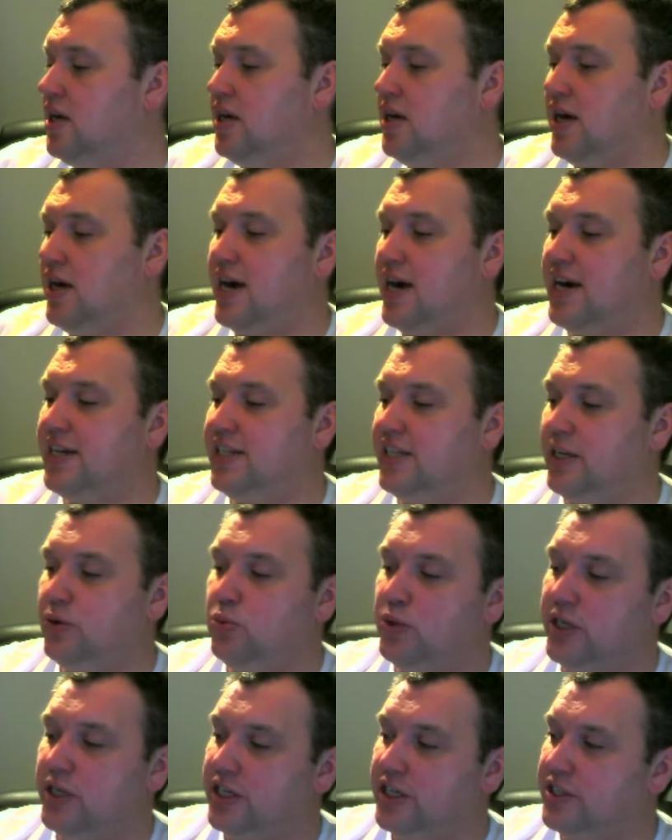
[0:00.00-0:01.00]
And then
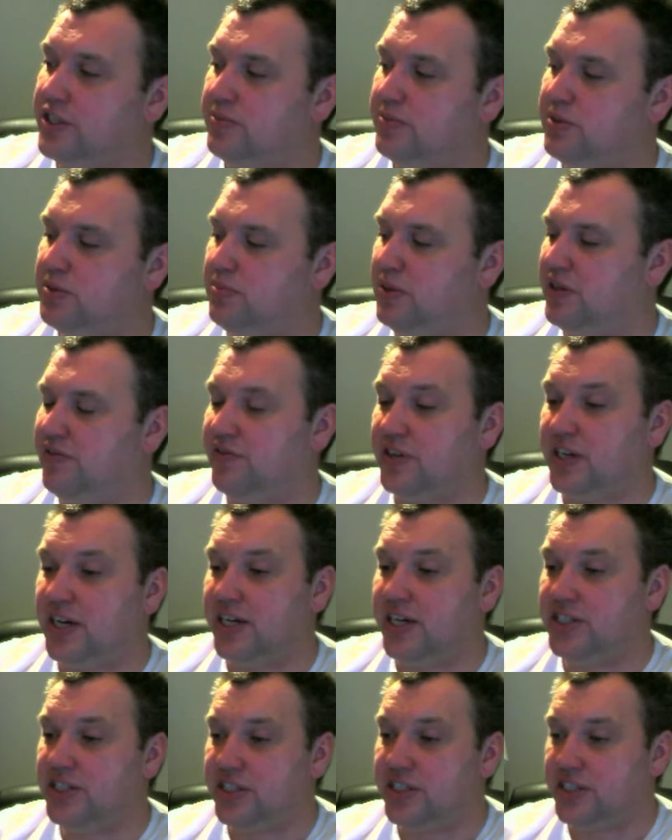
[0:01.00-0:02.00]
we got some
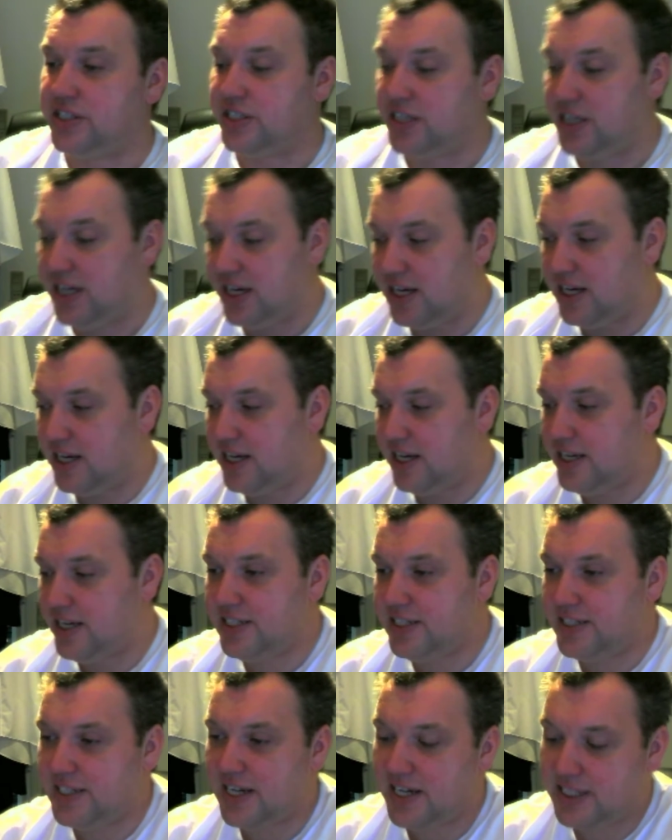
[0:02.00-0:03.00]
specifications.
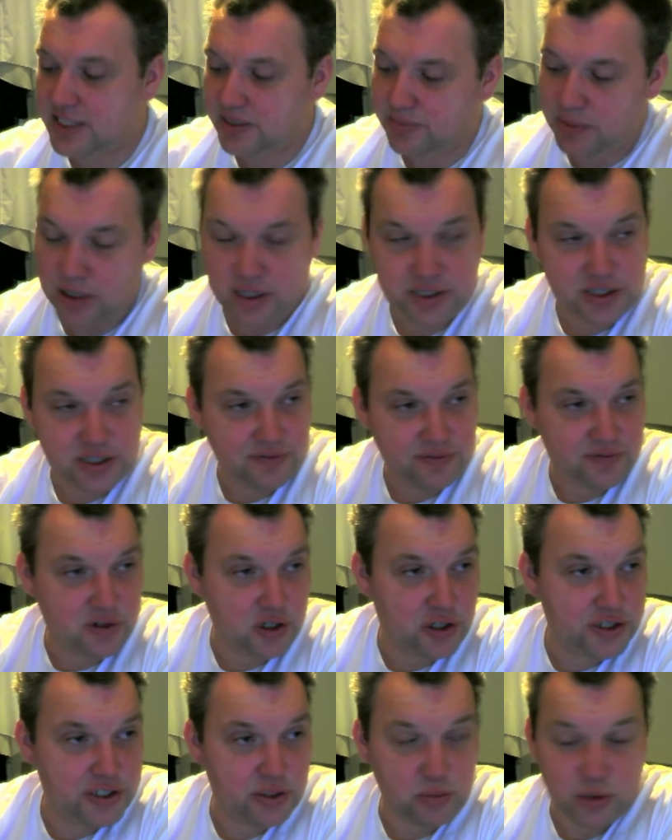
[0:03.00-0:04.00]
Inside the box, of
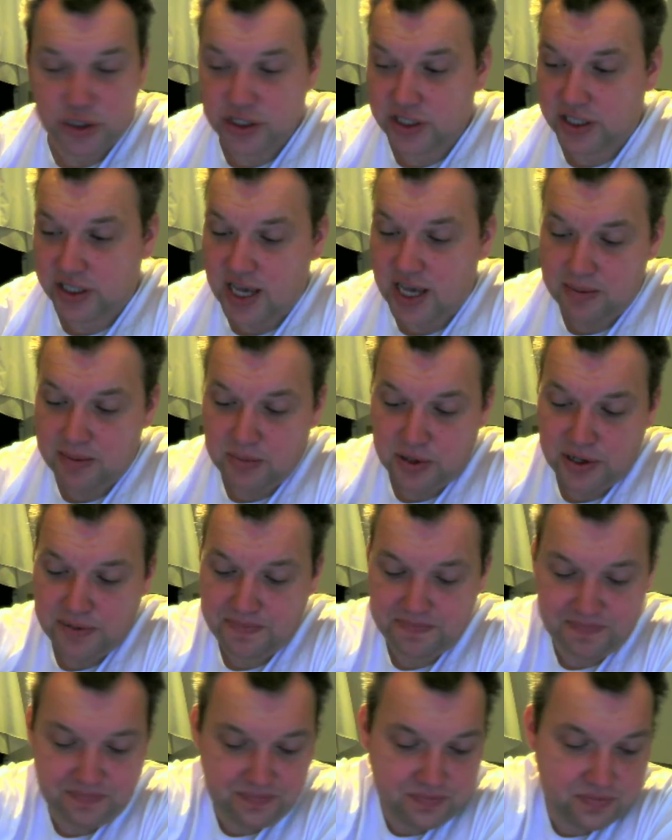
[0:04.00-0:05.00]
course, there was the camera,
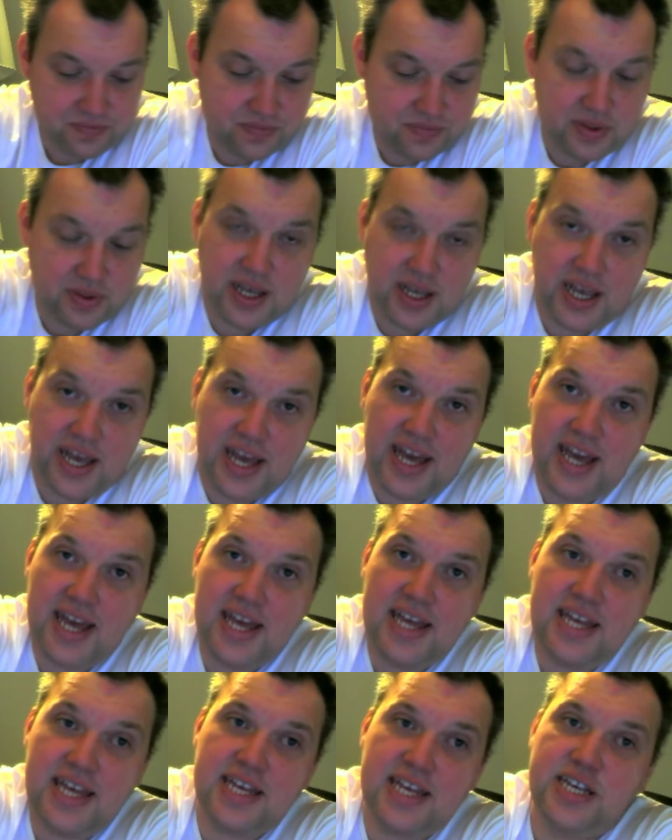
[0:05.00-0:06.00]

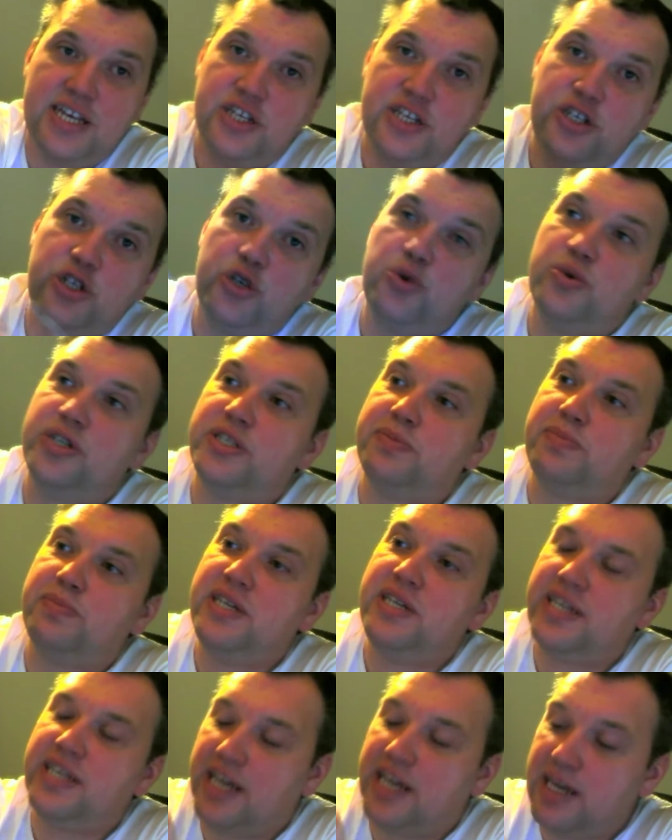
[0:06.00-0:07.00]
a
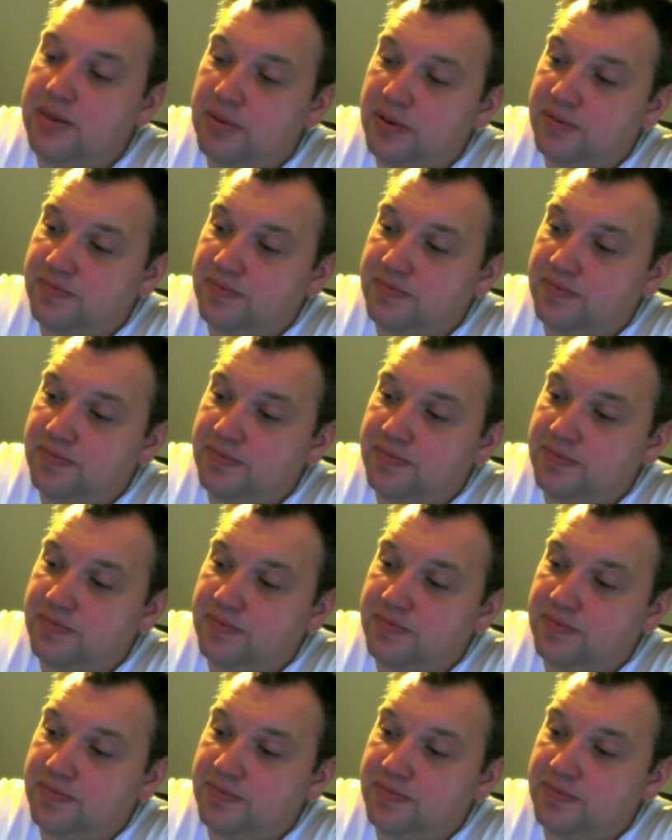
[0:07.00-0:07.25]
USB cable,